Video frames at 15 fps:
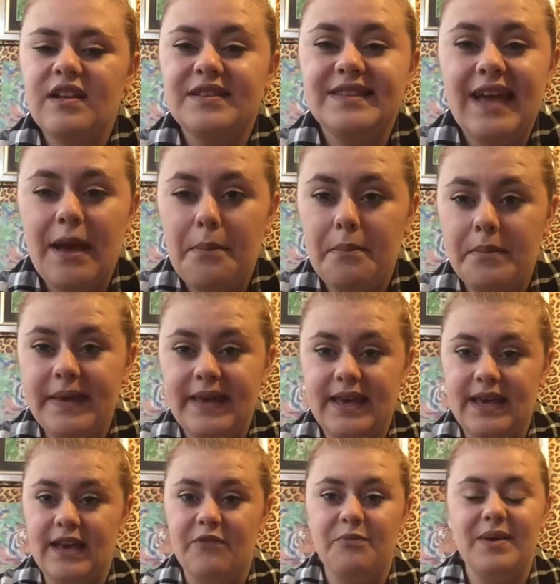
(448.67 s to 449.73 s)

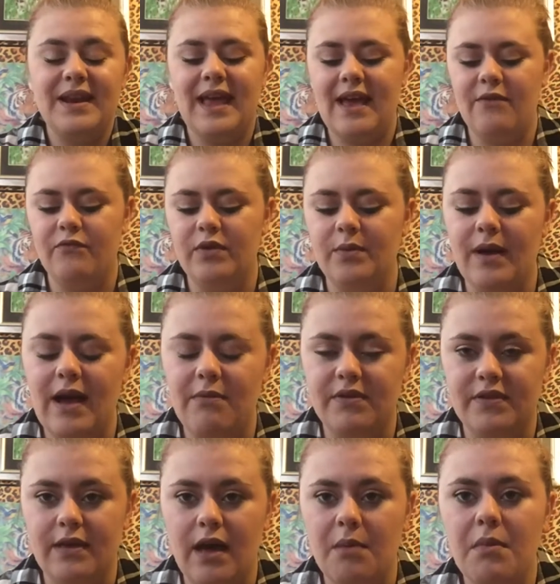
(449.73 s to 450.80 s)
Tenby. I've been everywhere
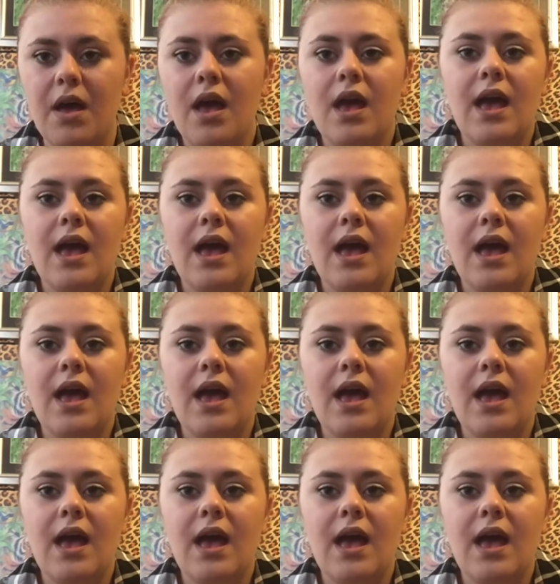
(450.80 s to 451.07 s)
with them.